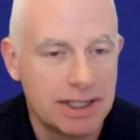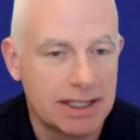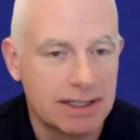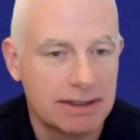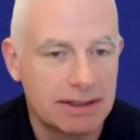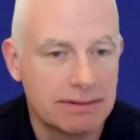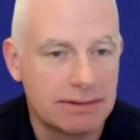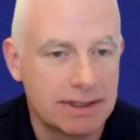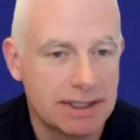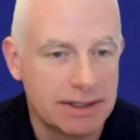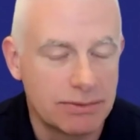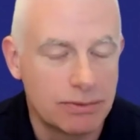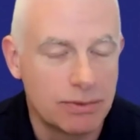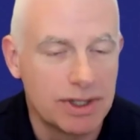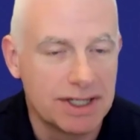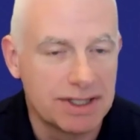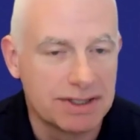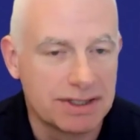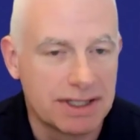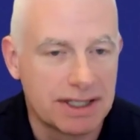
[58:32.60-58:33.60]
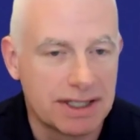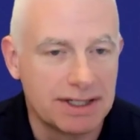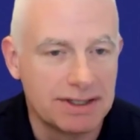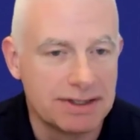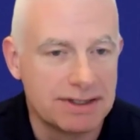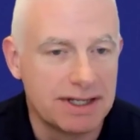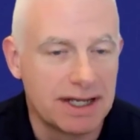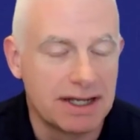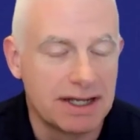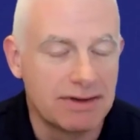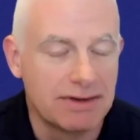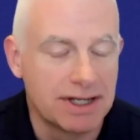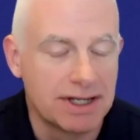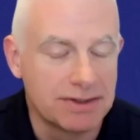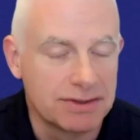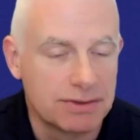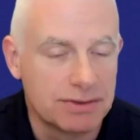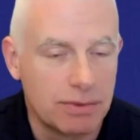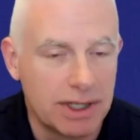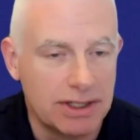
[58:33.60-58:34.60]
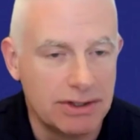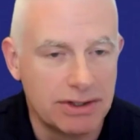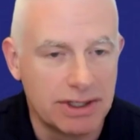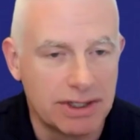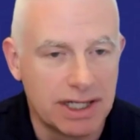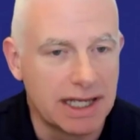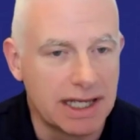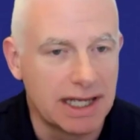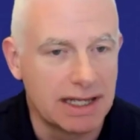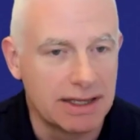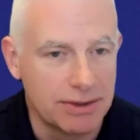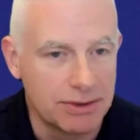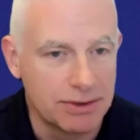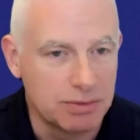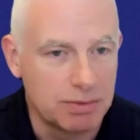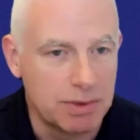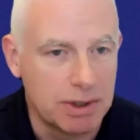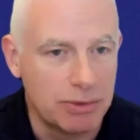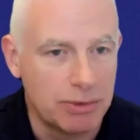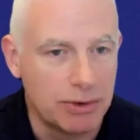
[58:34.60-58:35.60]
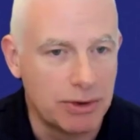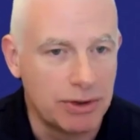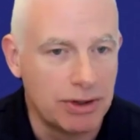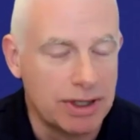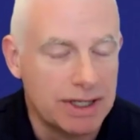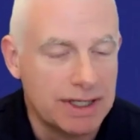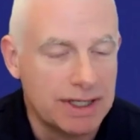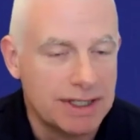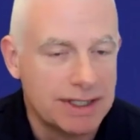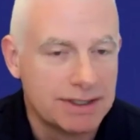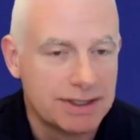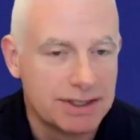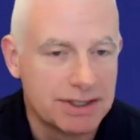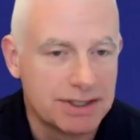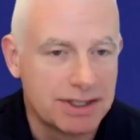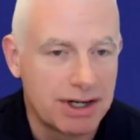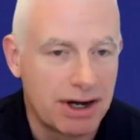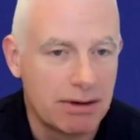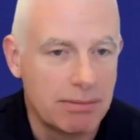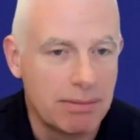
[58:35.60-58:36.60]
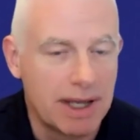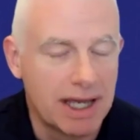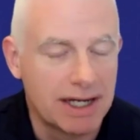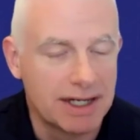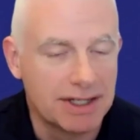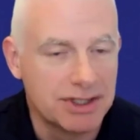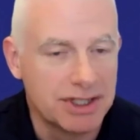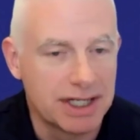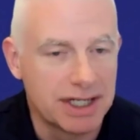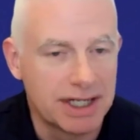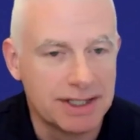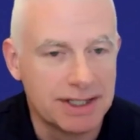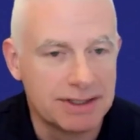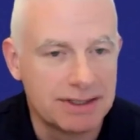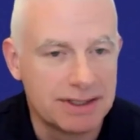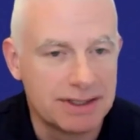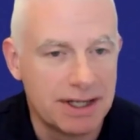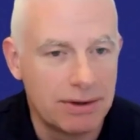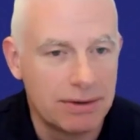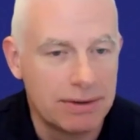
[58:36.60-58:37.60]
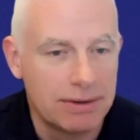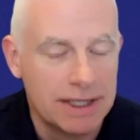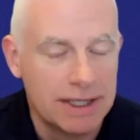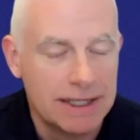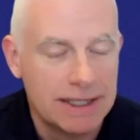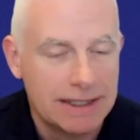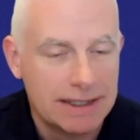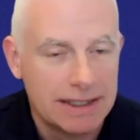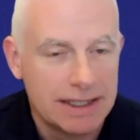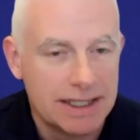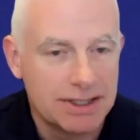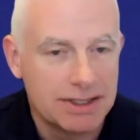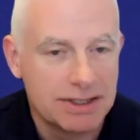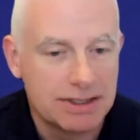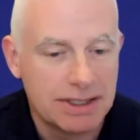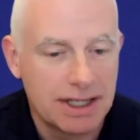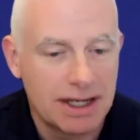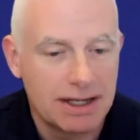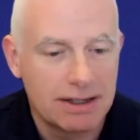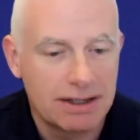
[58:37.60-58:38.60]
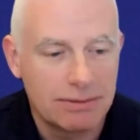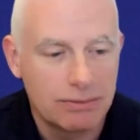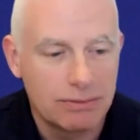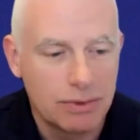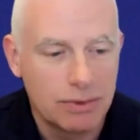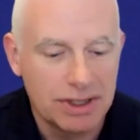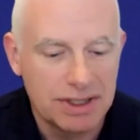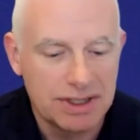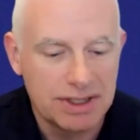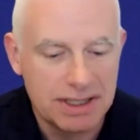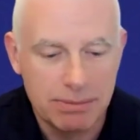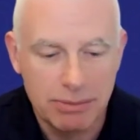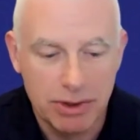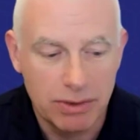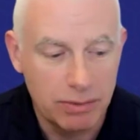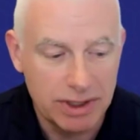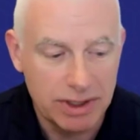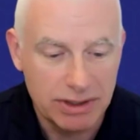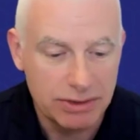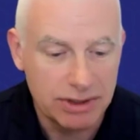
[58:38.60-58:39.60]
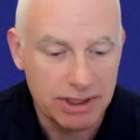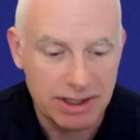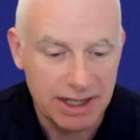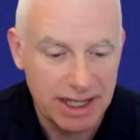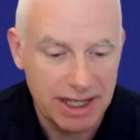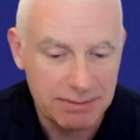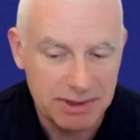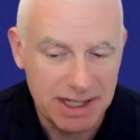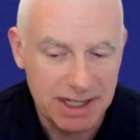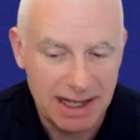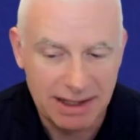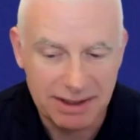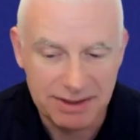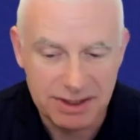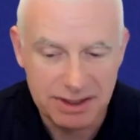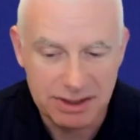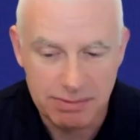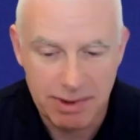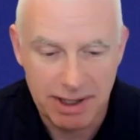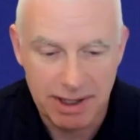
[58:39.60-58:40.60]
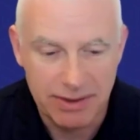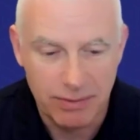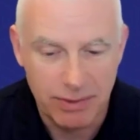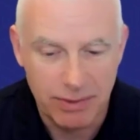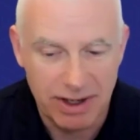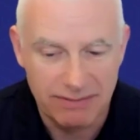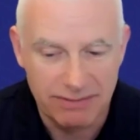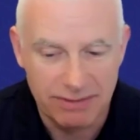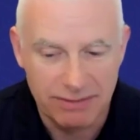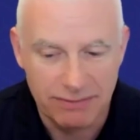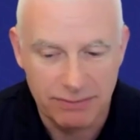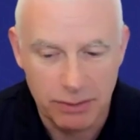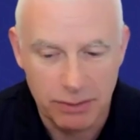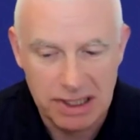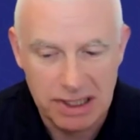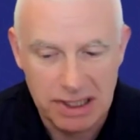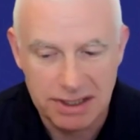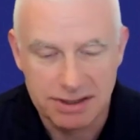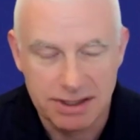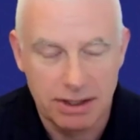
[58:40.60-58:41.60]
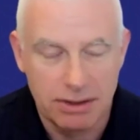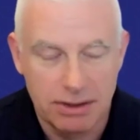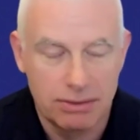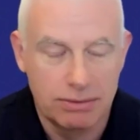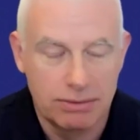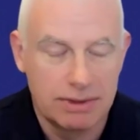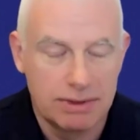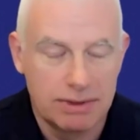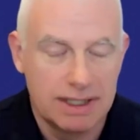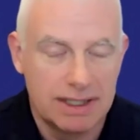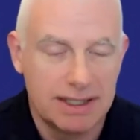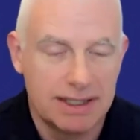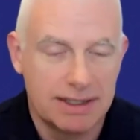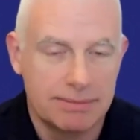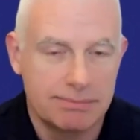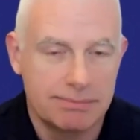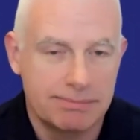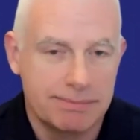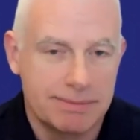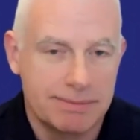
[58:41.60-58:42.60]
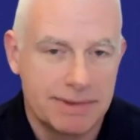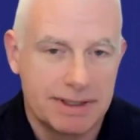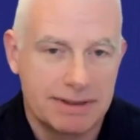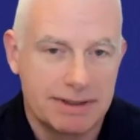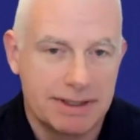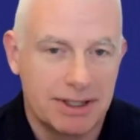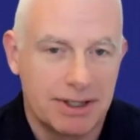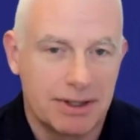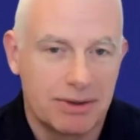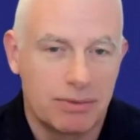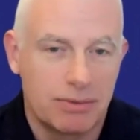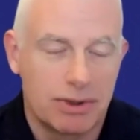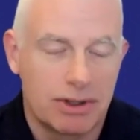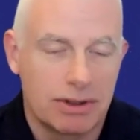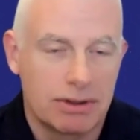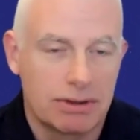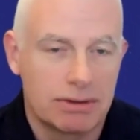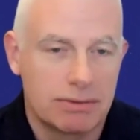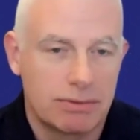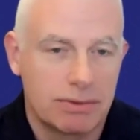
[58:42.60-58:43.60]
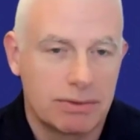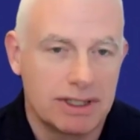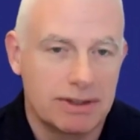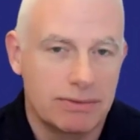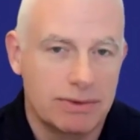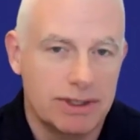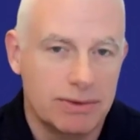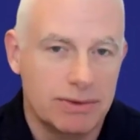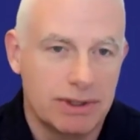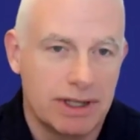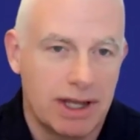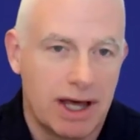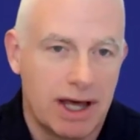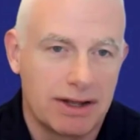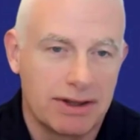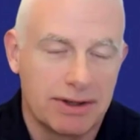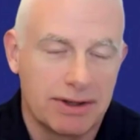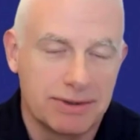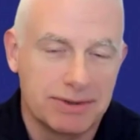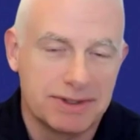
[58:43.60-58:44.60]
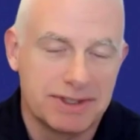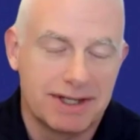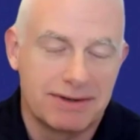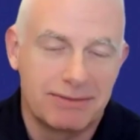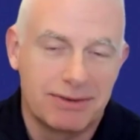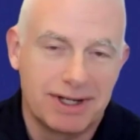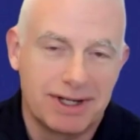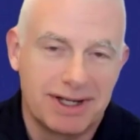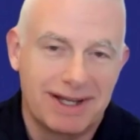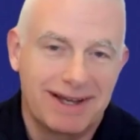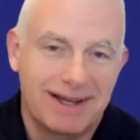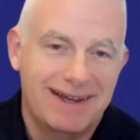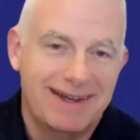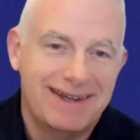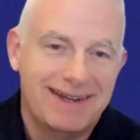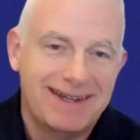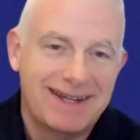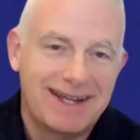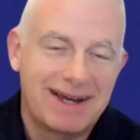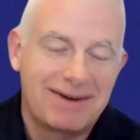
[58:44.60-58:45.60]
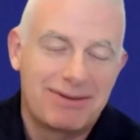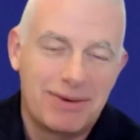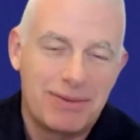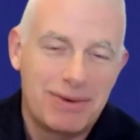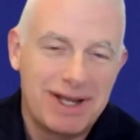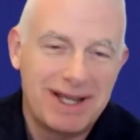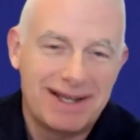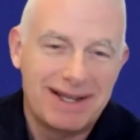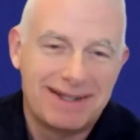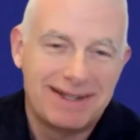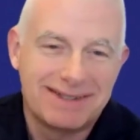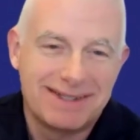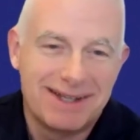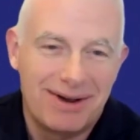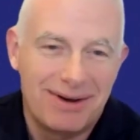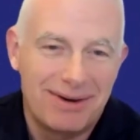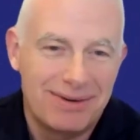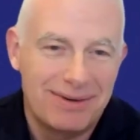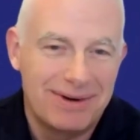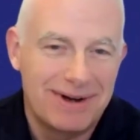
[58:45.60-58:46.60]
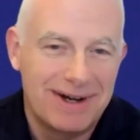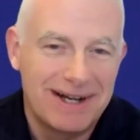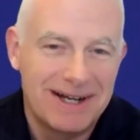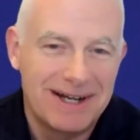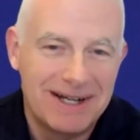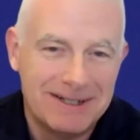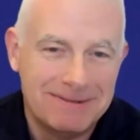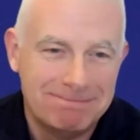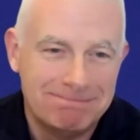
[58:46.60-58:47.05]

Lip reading: in risk and in savings when you can get those people to start managing it. So it's really simple. And we do the claims analysis, by the way, for free. So you know, we do a lot of those every week. So